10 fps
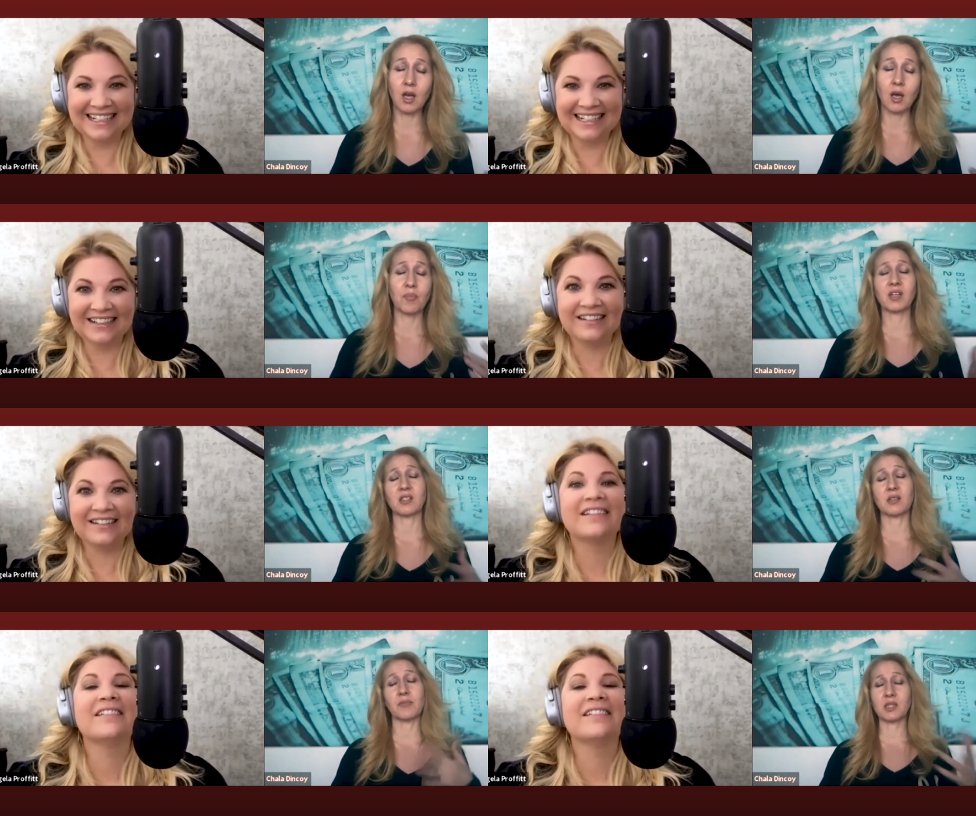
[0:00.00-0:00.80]
Speaker 1: because
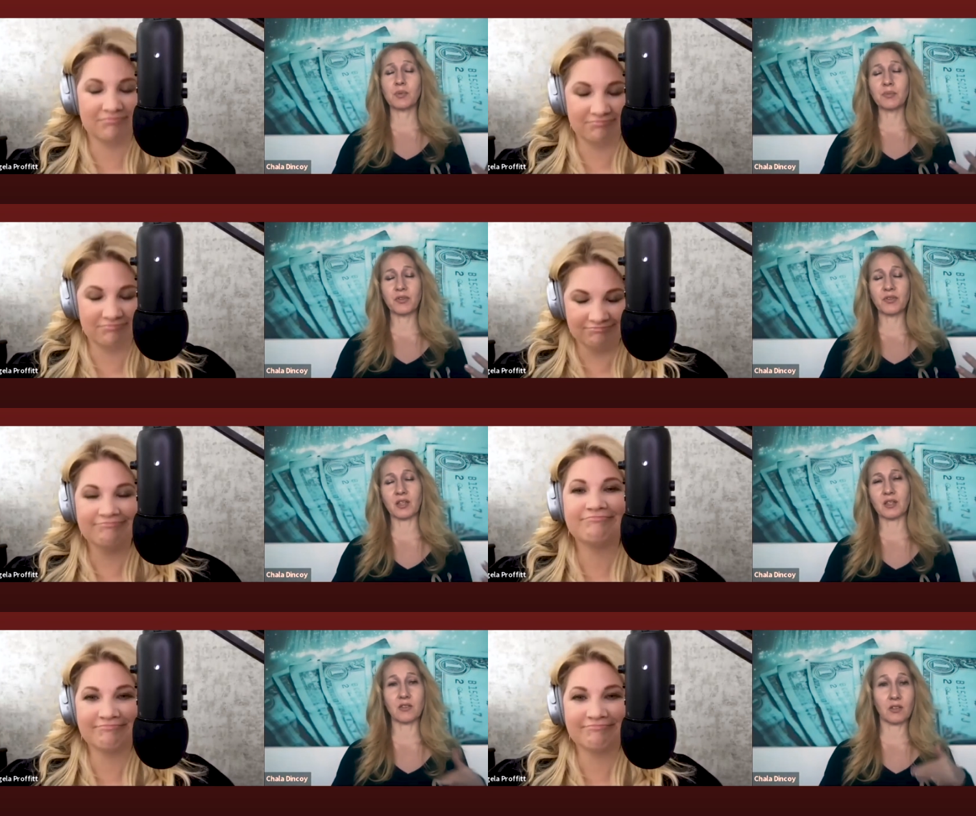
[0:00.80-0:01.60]
it makes people think
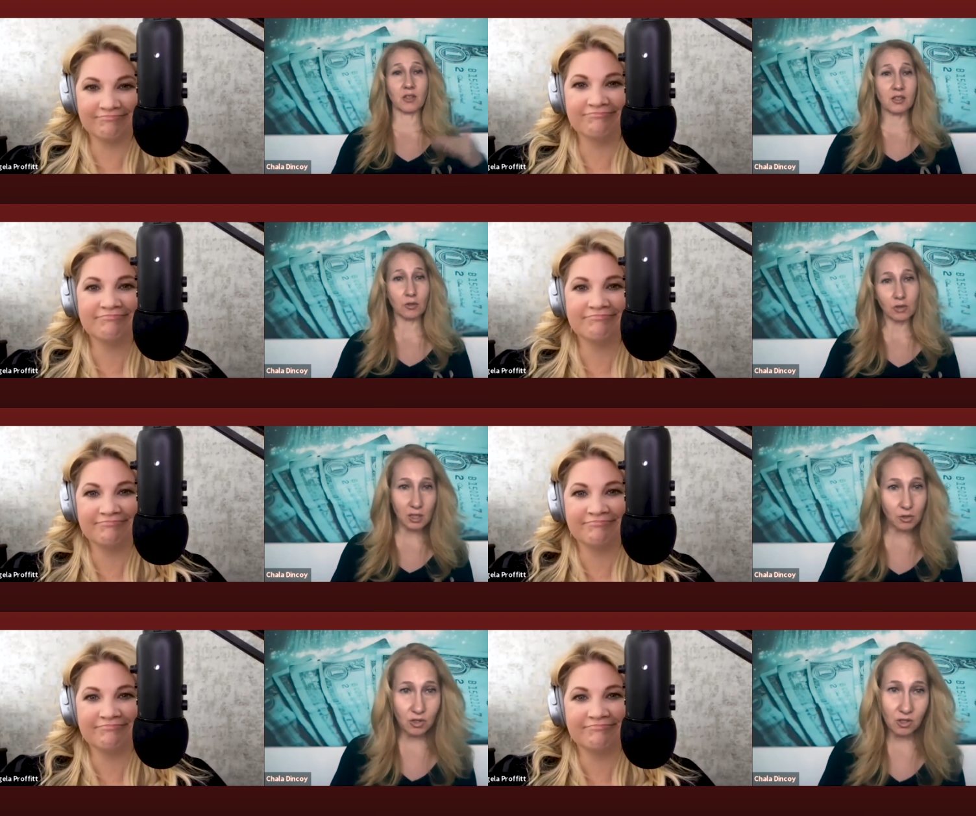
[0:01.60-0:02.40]
that they're not the only
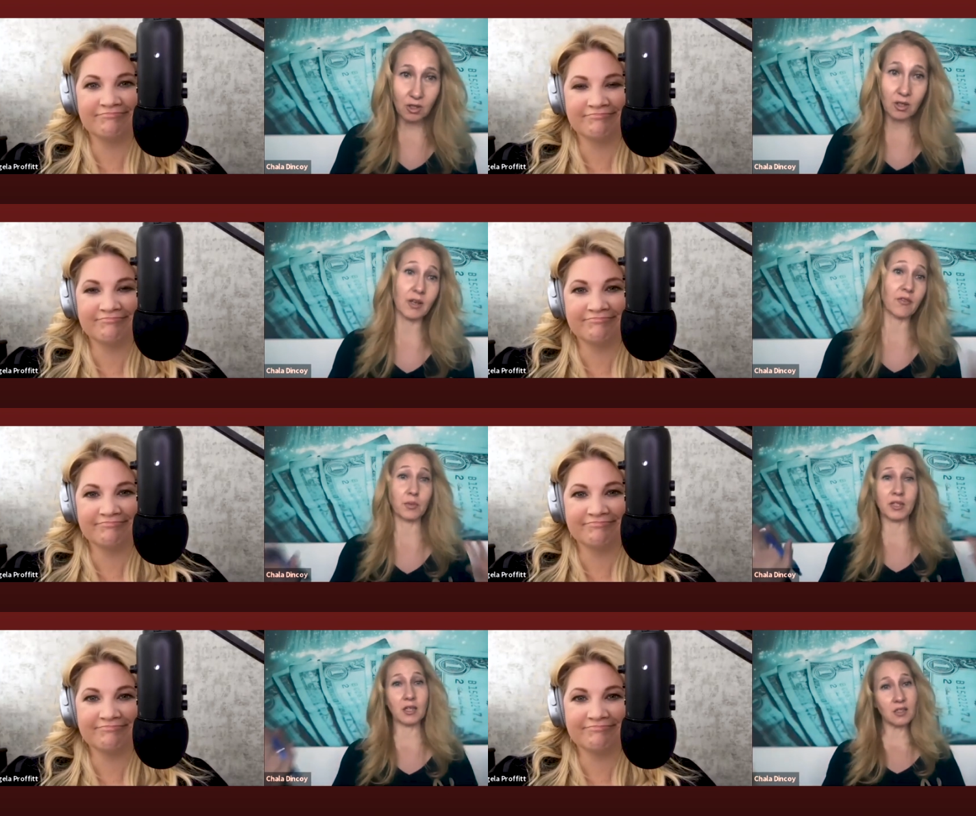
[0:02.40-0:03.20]
loser and
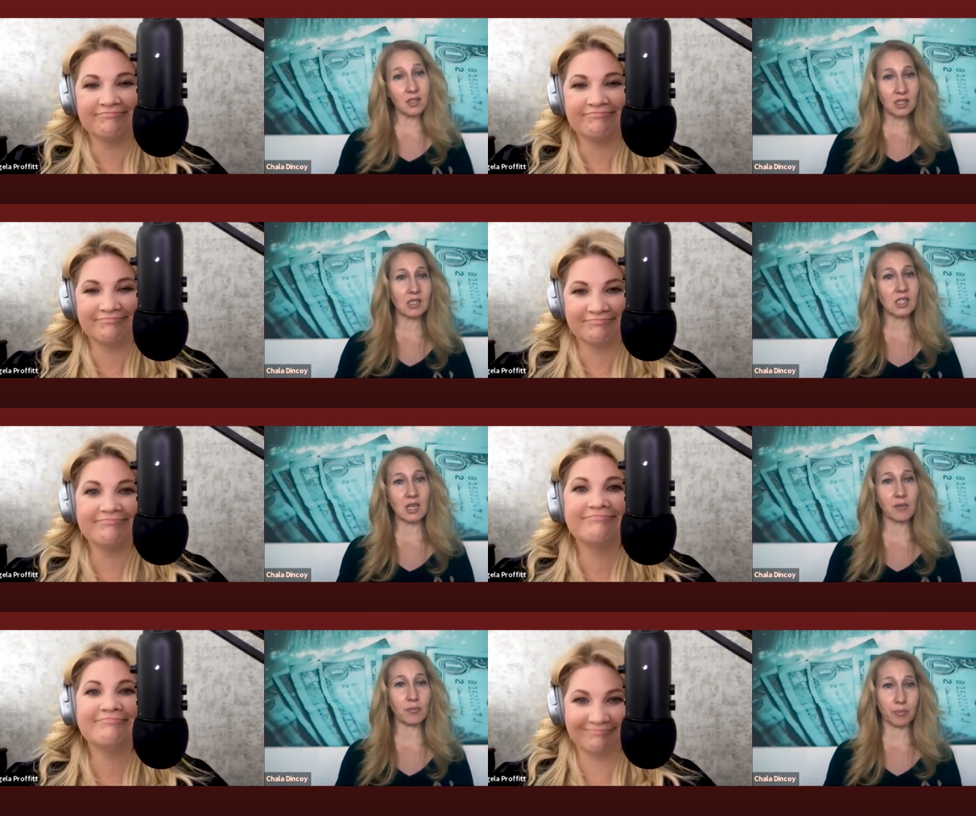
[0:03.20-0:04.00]
everybody else is in the
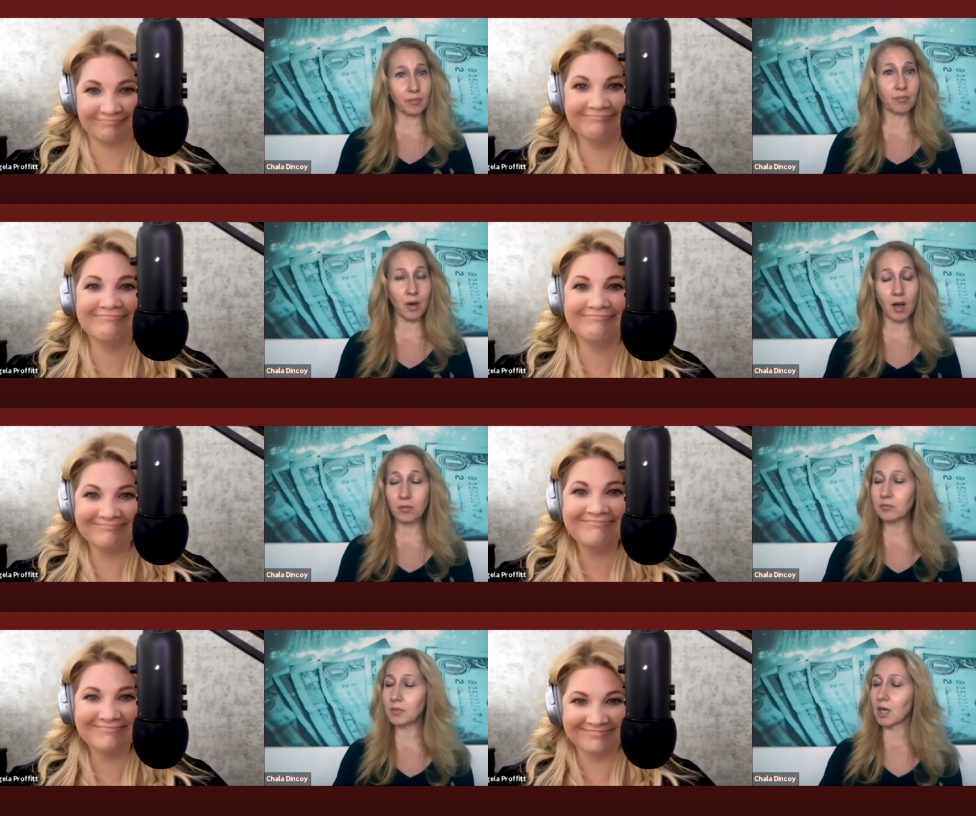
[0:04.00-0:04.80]
same problem.